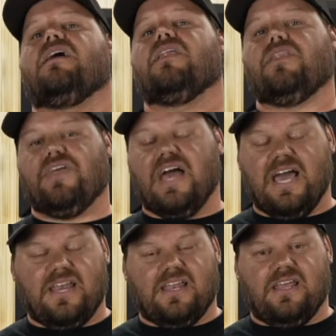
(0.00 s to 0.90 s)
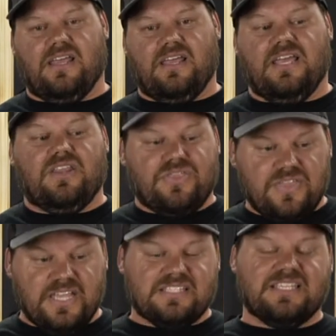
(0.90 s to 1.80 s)
that it
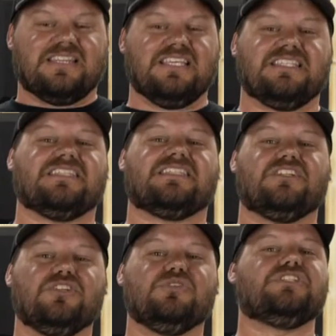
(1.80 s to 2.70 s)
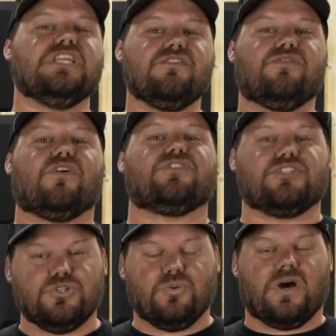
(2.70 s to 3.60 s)
thinks that this is the new default
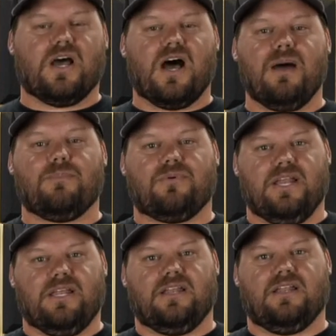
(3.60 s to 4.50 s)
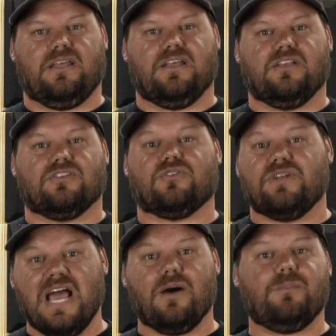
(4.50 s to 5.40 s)
that you want to operate in. So
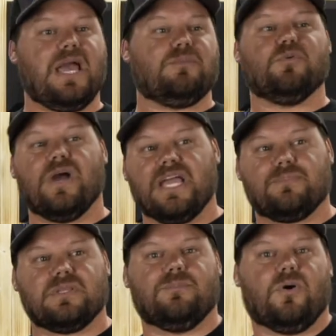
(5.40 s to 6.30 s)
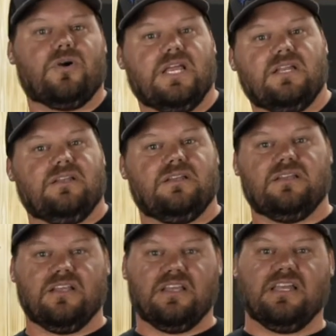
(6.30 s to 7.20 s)
now, bam, you wake up in the morning,
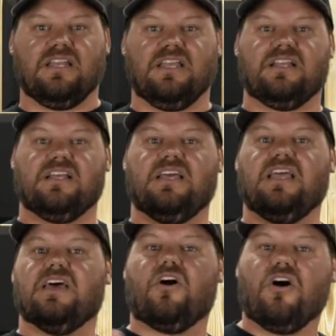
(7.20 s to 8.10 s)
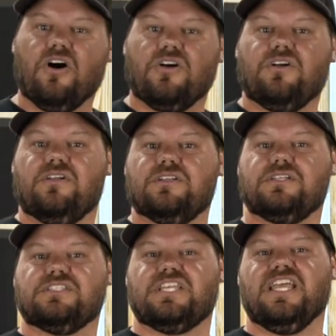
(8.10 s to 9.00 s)
it all
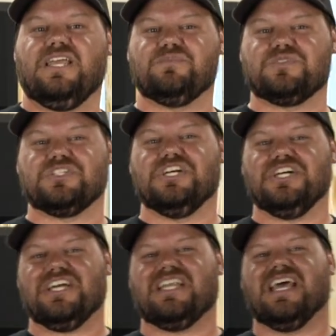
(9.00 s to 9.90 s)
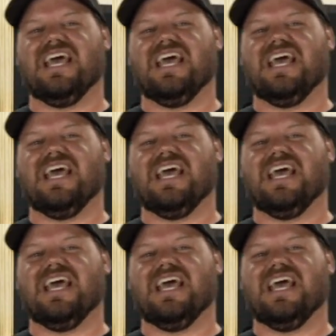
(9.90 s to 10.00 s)
seems good.